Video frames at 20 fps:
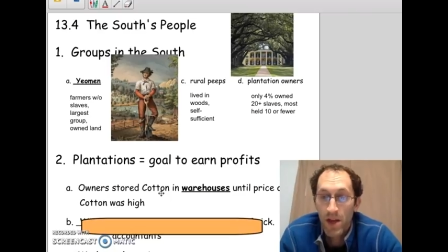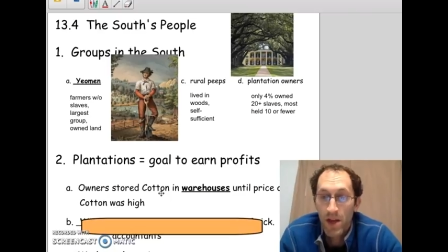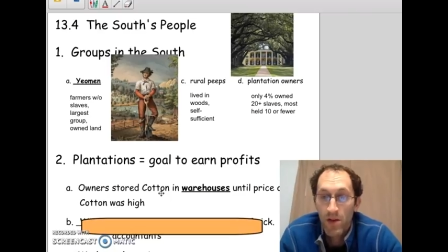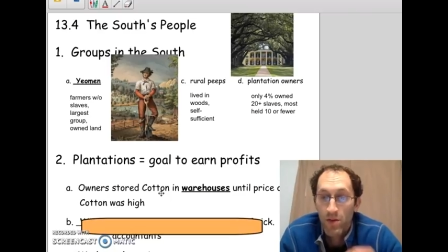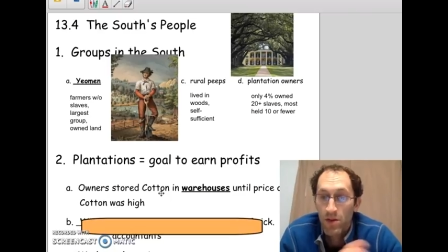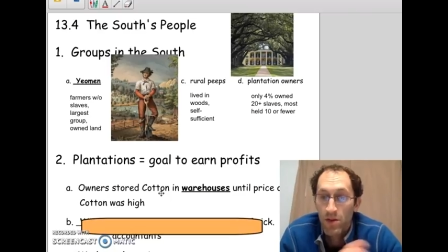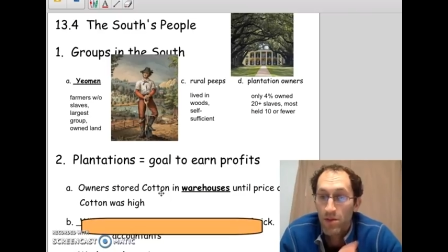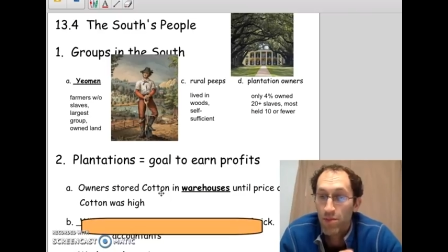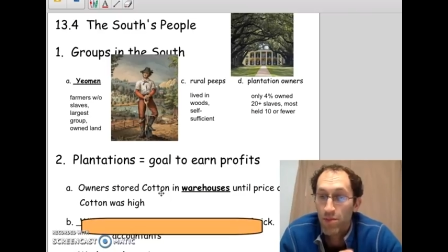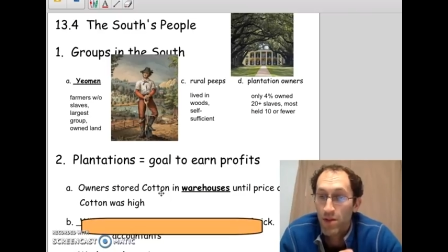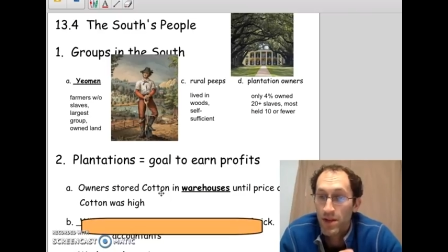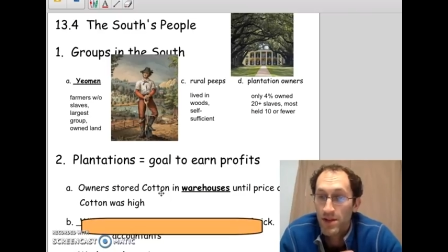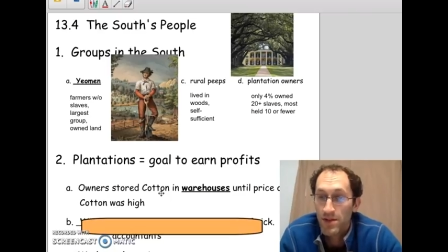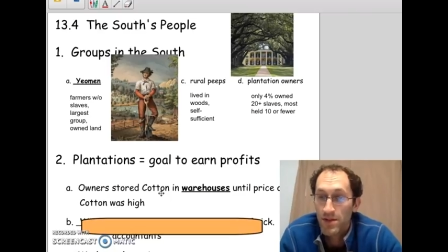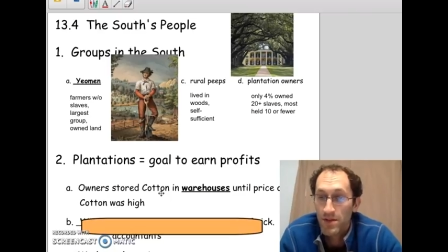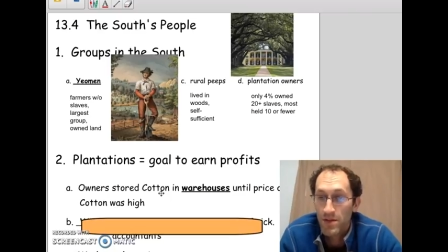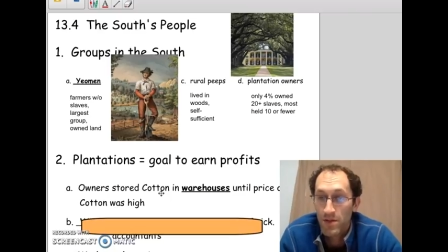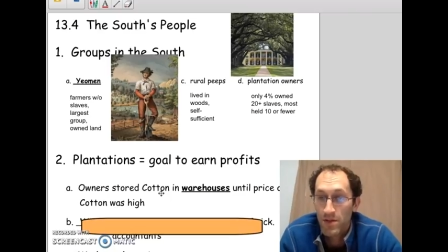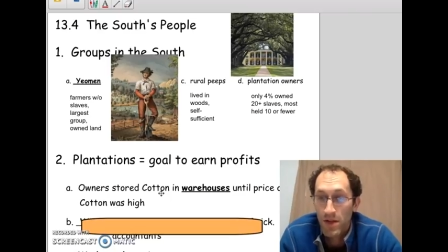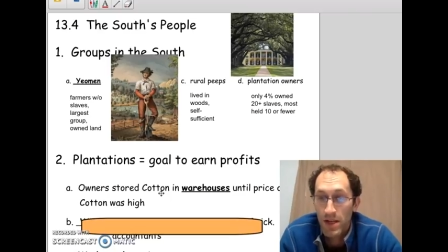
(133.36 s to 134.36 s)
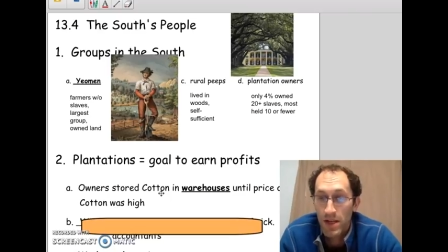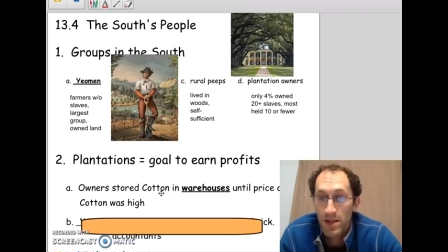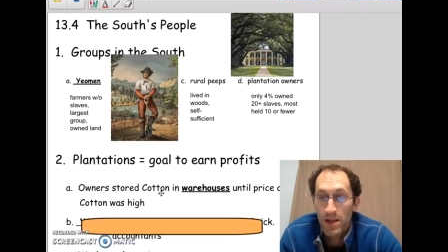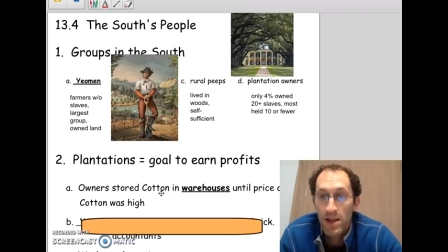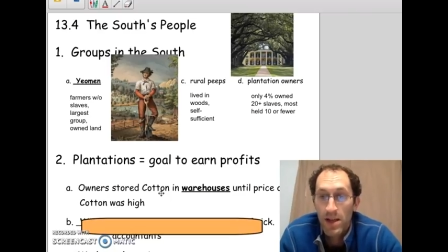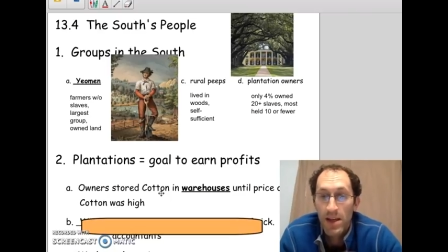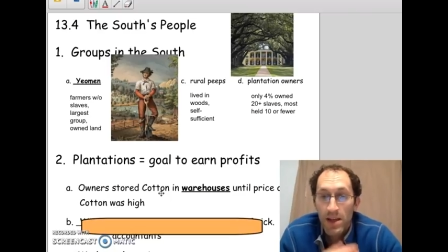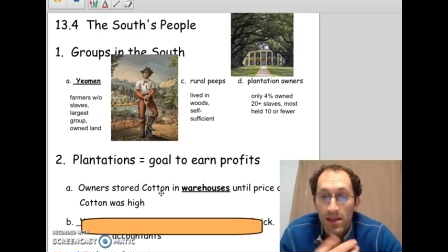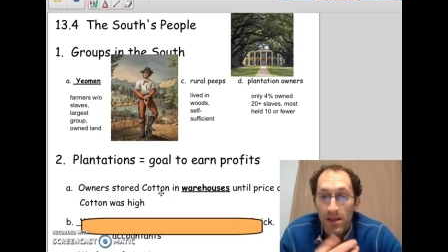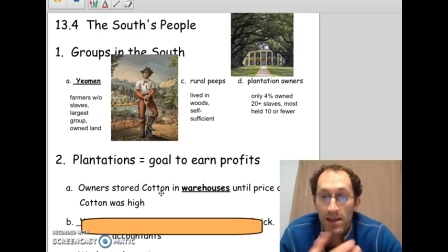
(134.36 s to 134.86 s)
When the price was right,
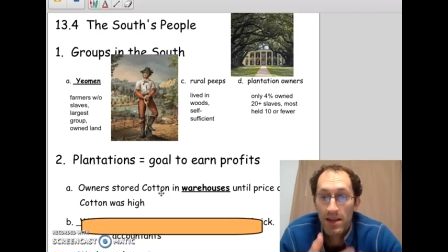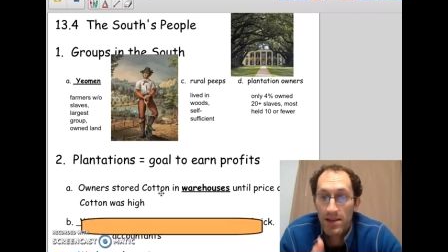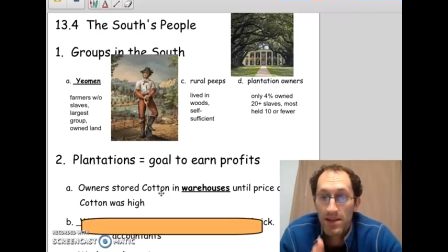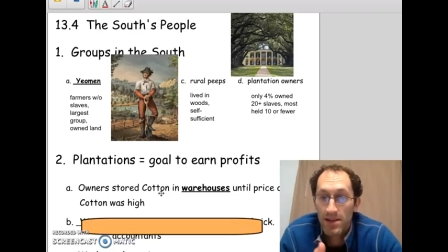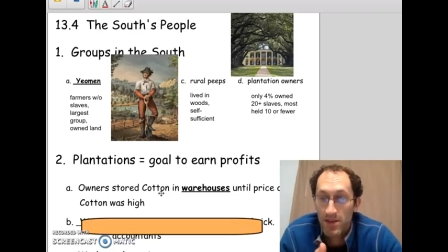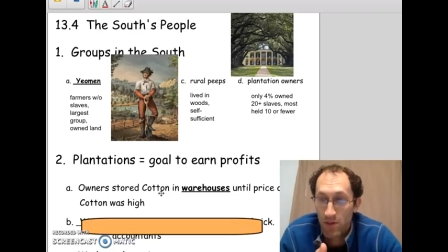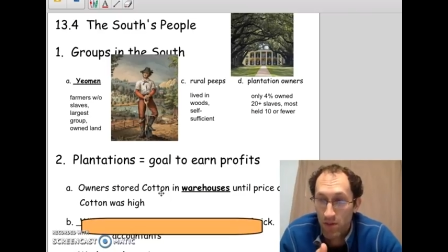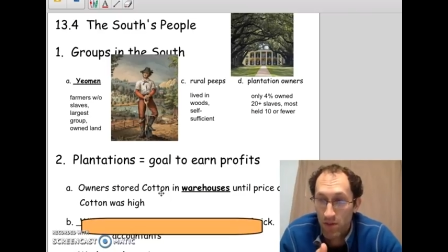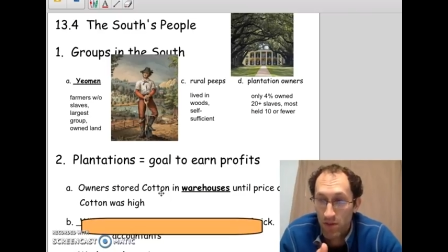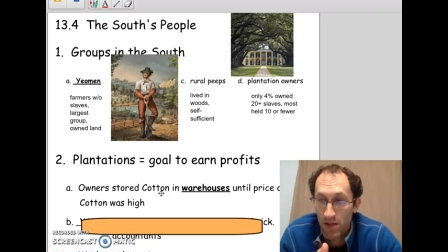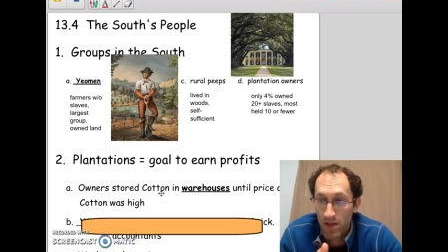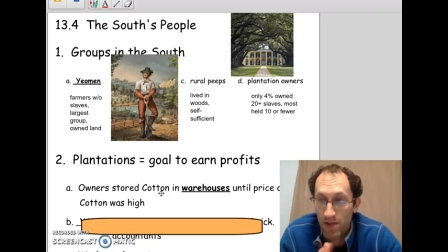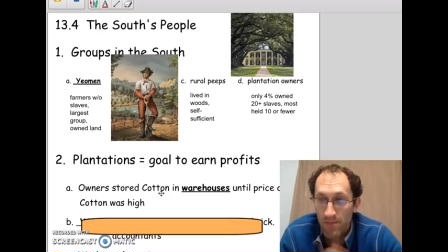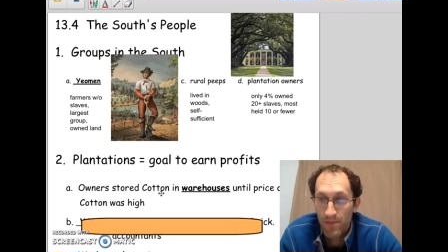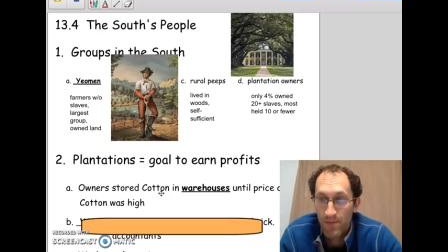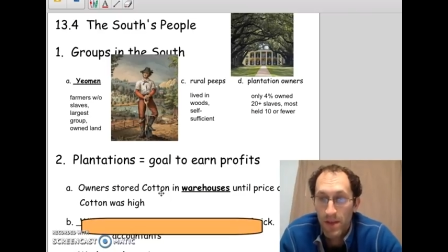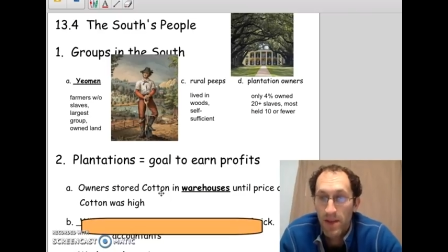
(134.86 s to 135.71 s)
they sold it.